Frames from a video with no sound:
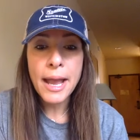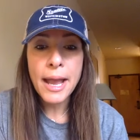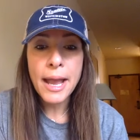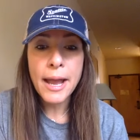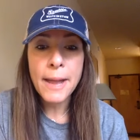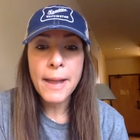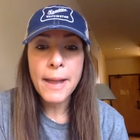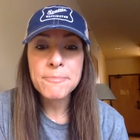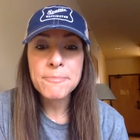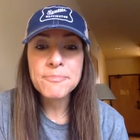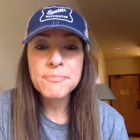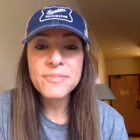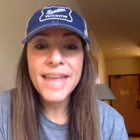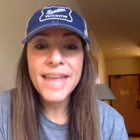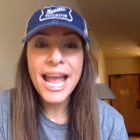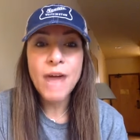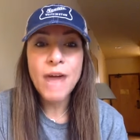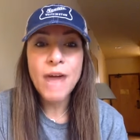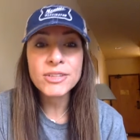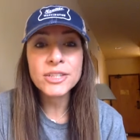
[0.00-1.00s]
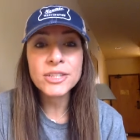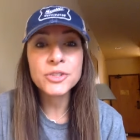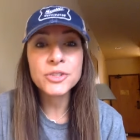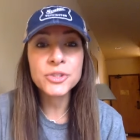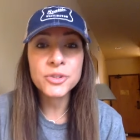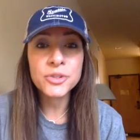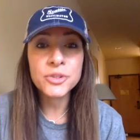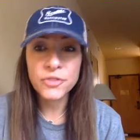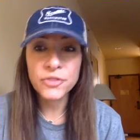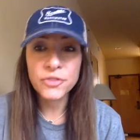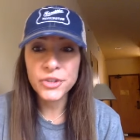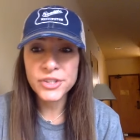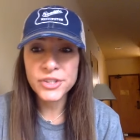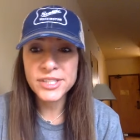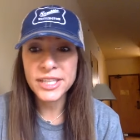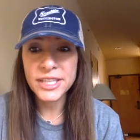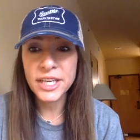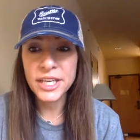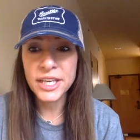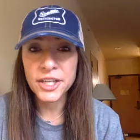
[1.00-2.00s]
Um, how did you
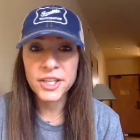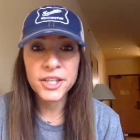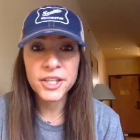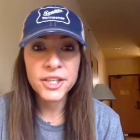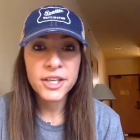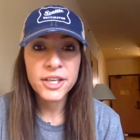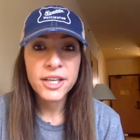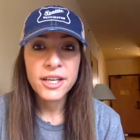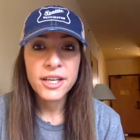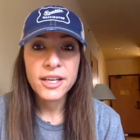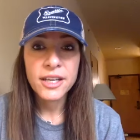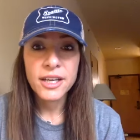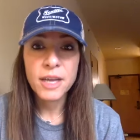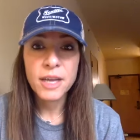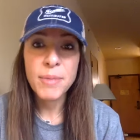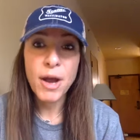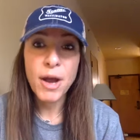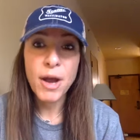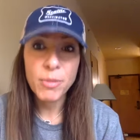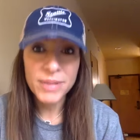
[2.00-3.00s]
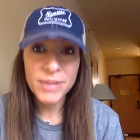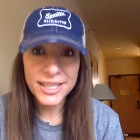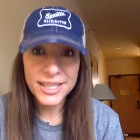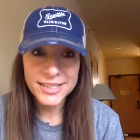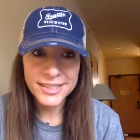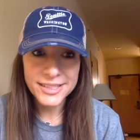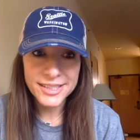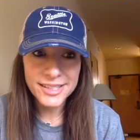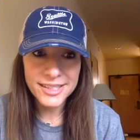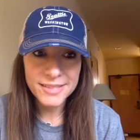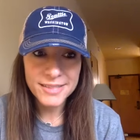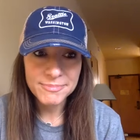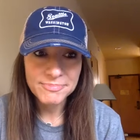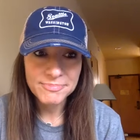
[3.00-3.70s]
first hear about Plexus?